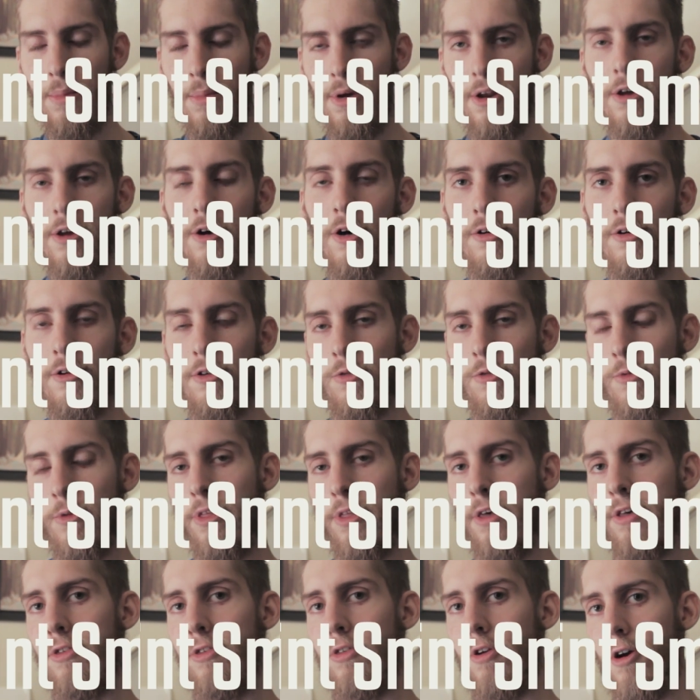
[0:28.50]
Many artists, when
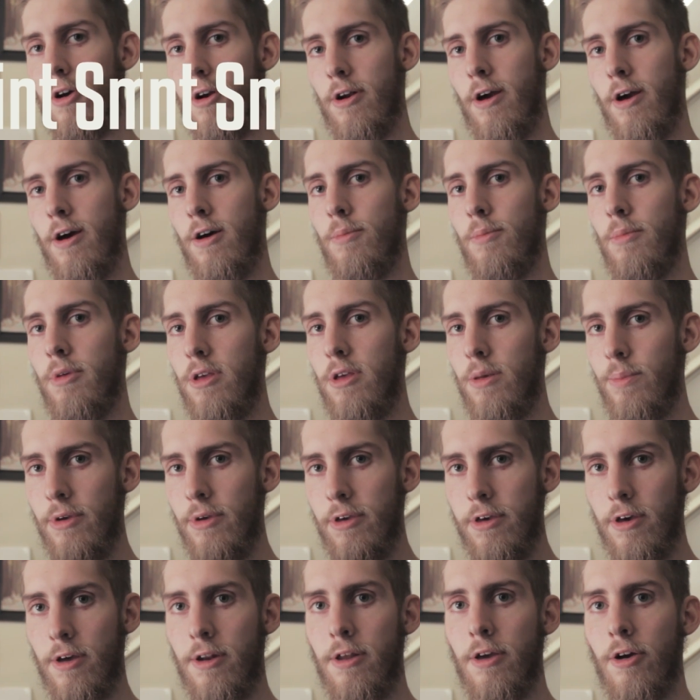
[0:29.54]
they start out, many
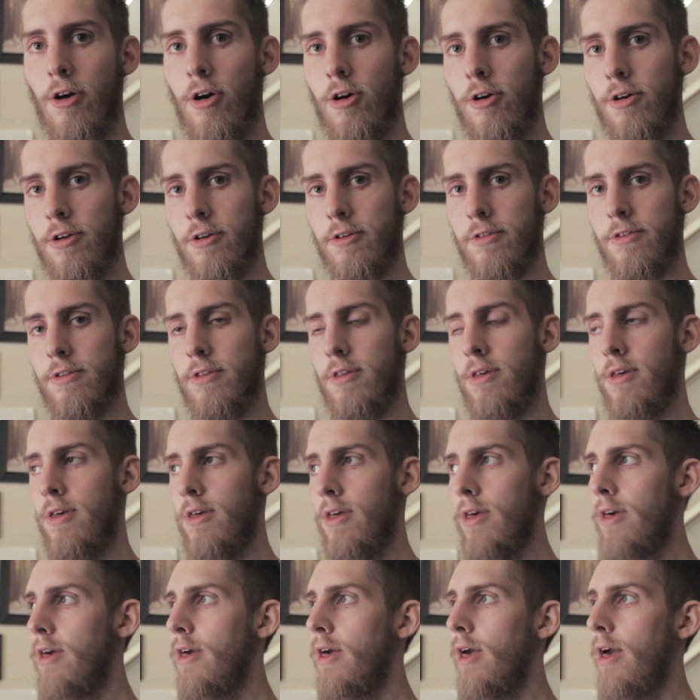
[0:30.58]
beginning artists,
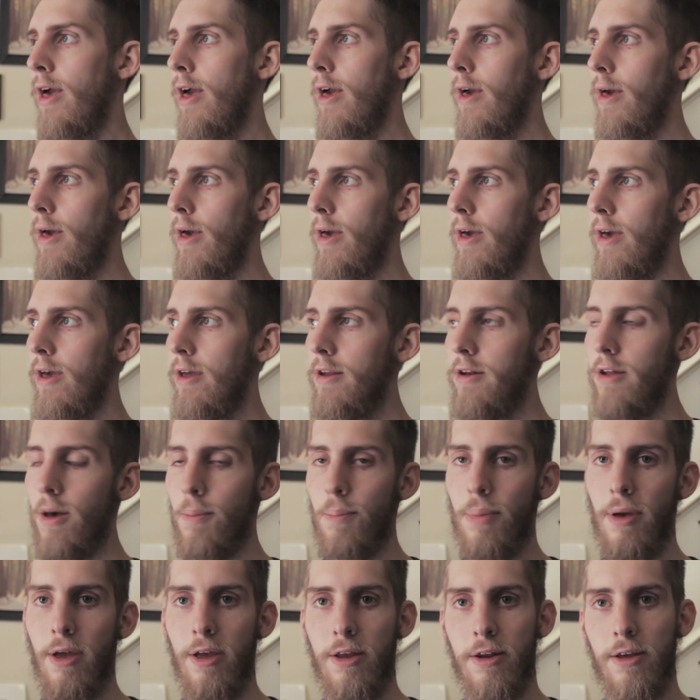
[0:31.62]
end
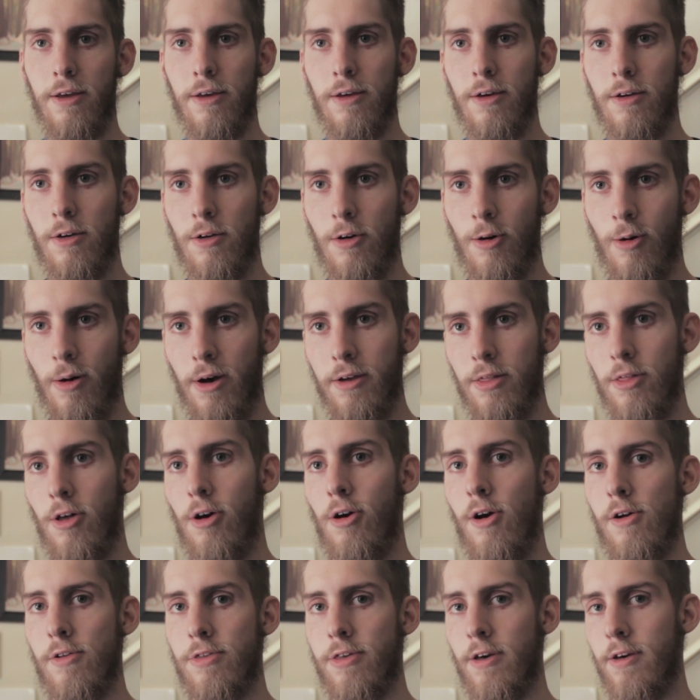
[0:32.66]
up painting quite
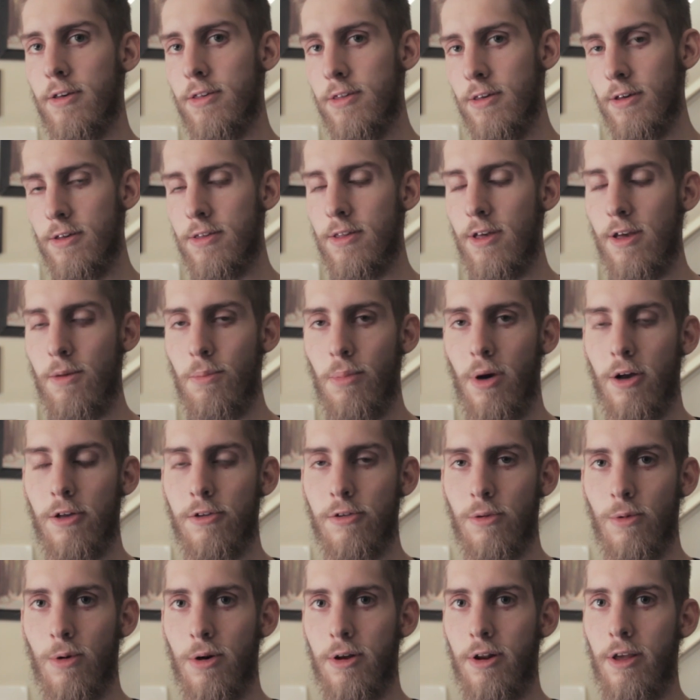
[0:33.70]
large, like 16 by
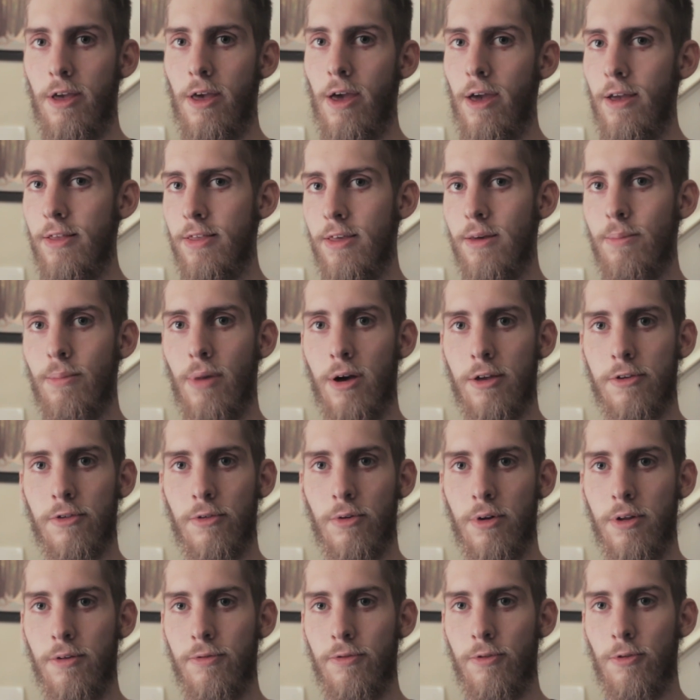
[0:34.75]
20, 18 by
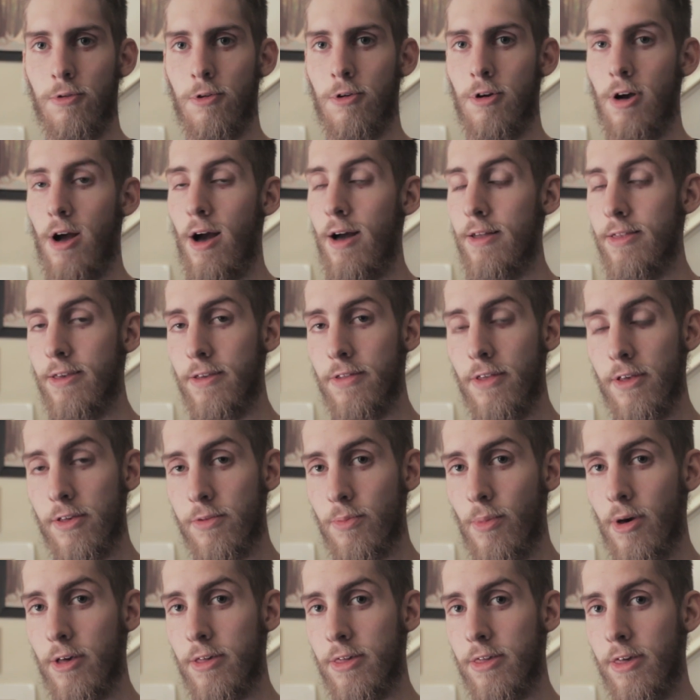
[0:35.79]
24. I did
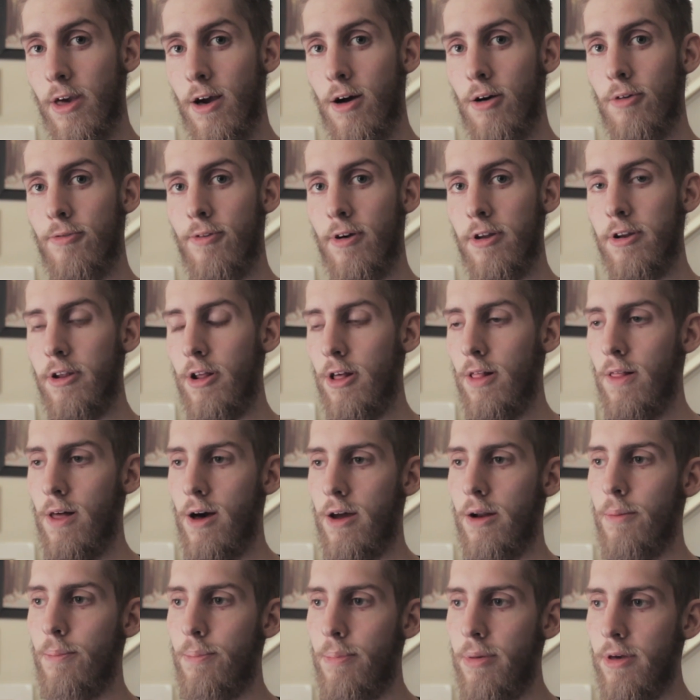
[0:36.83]
this myself. I did a
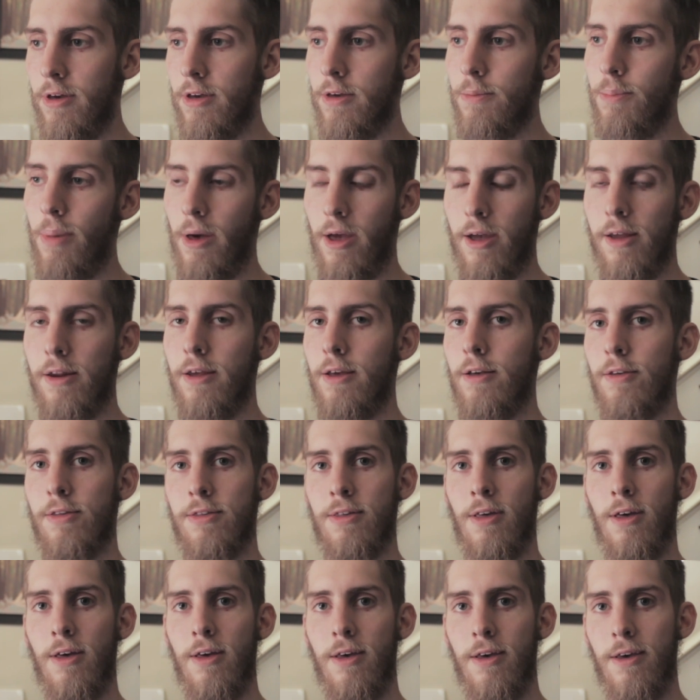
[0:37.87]
lot of big
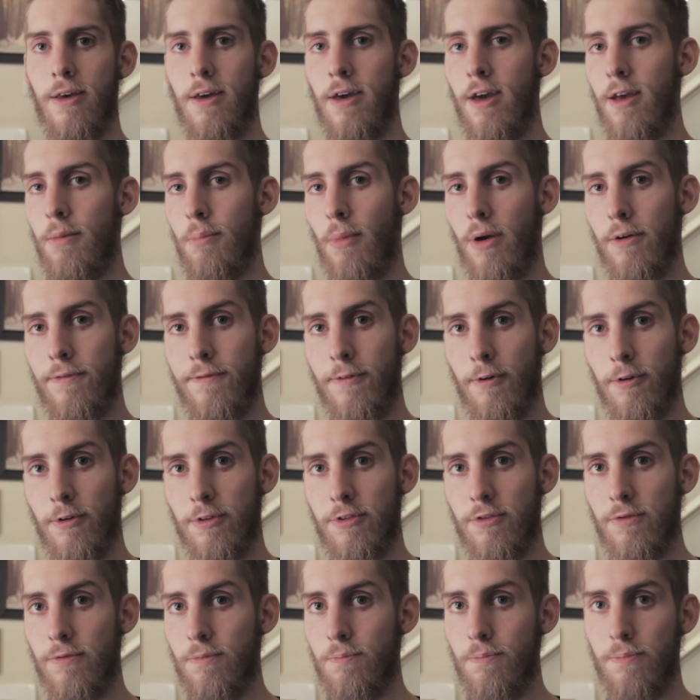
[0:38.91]
paintings in my
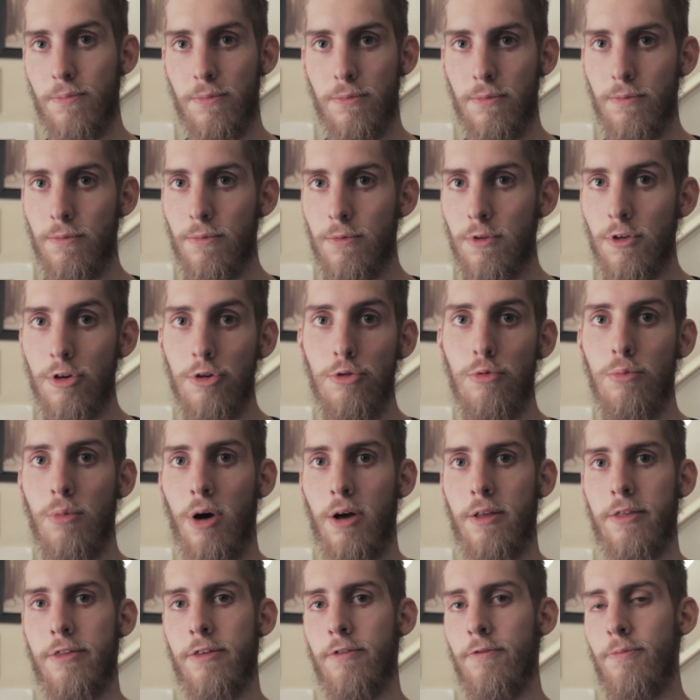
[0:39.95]
first 2
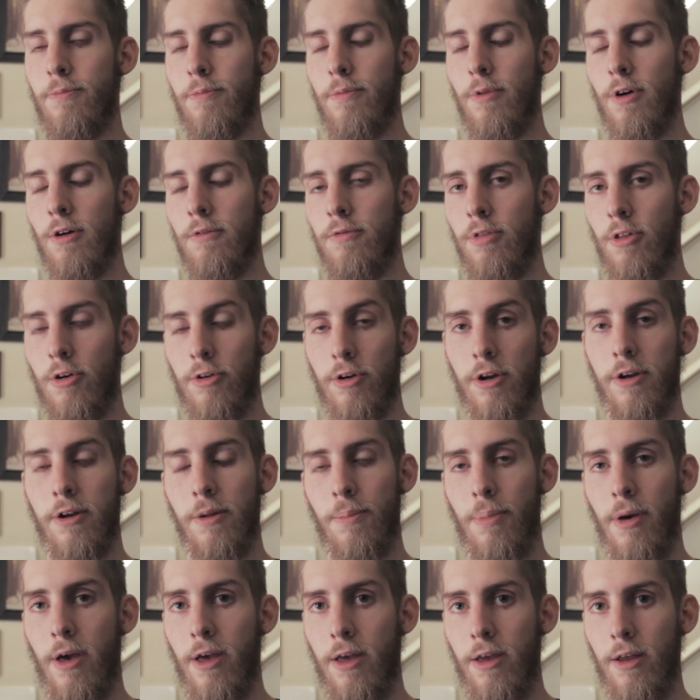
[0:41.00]
months of learning to
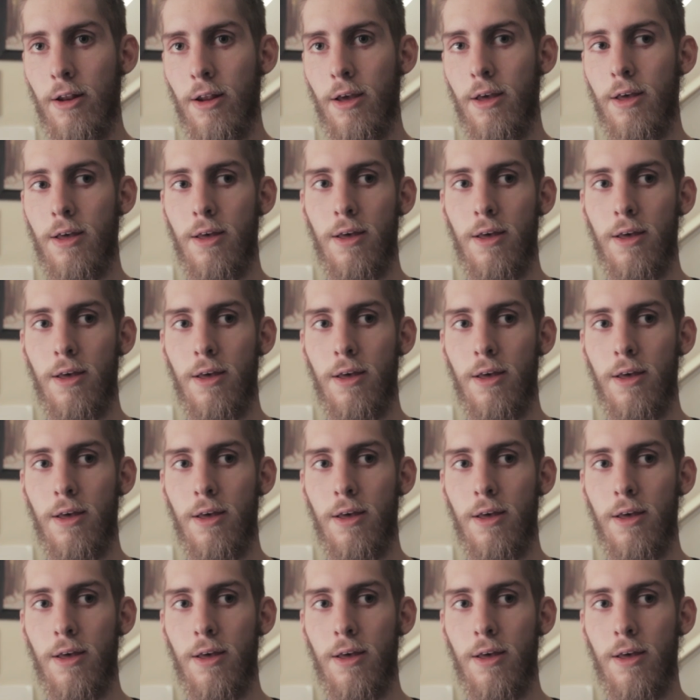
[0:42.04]
paint.